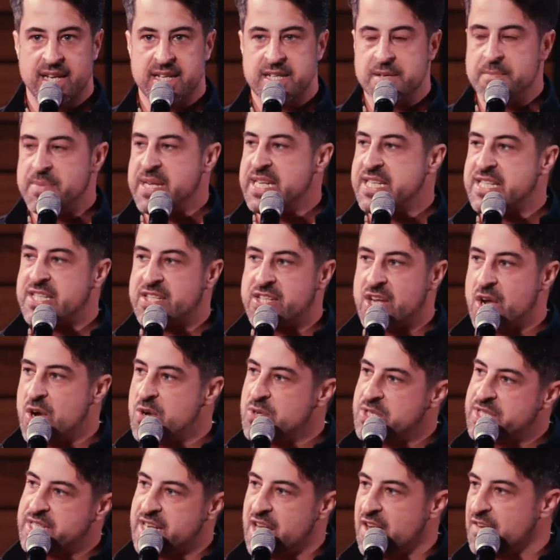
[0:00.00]
to be
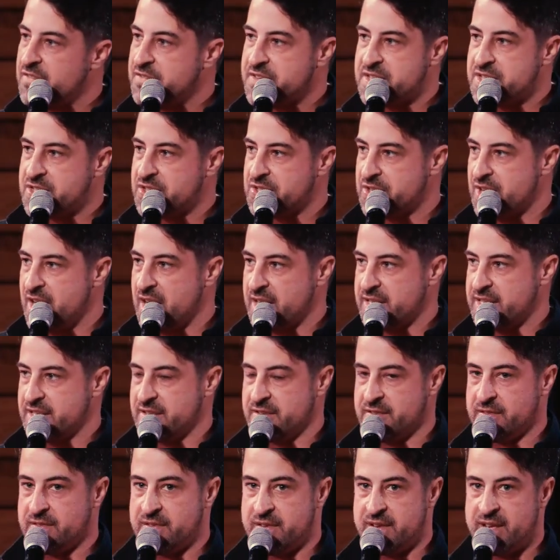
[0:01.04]
so
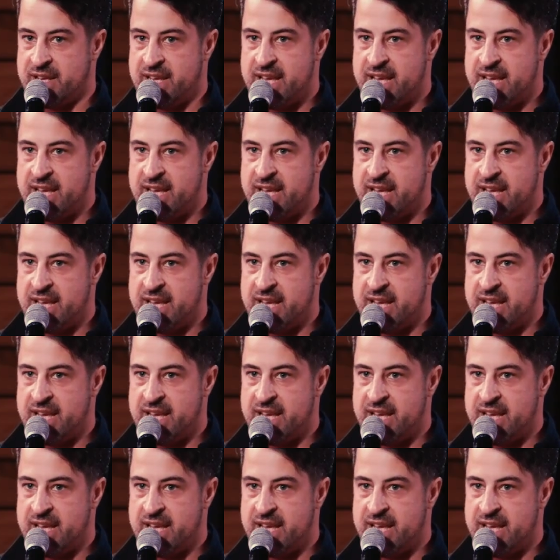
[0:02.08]
self-destructive